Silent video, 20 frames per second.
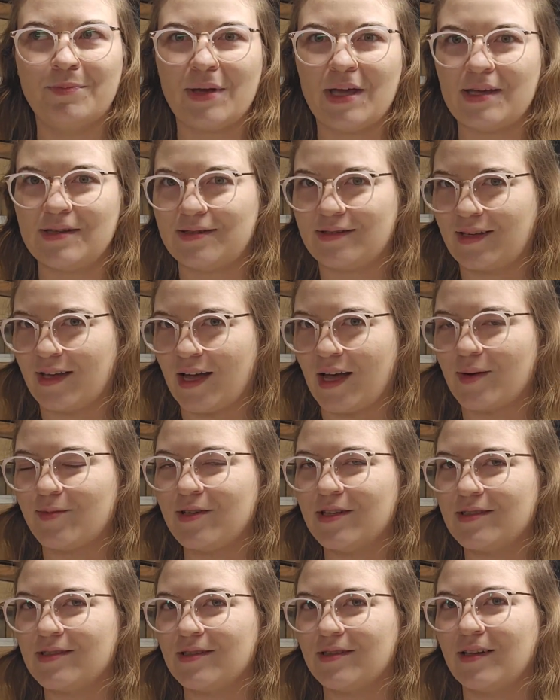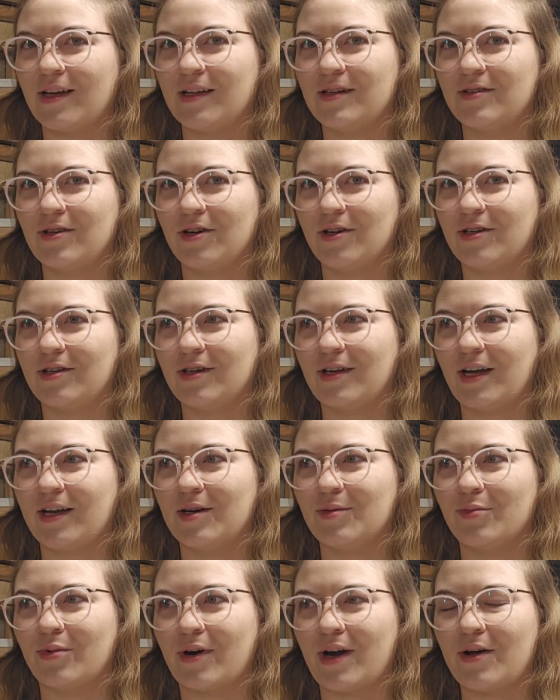base cabinets in that darker
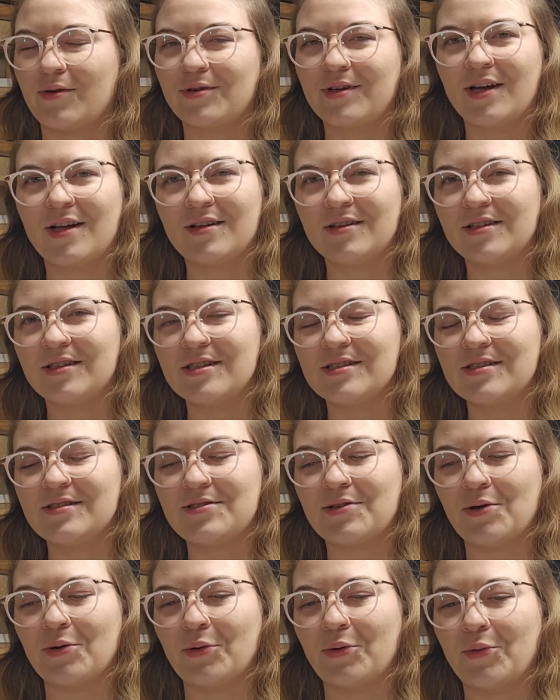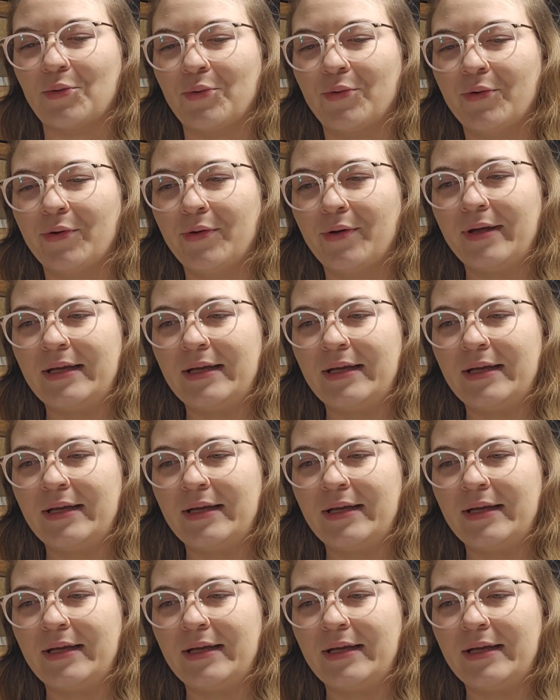kind of brown color, so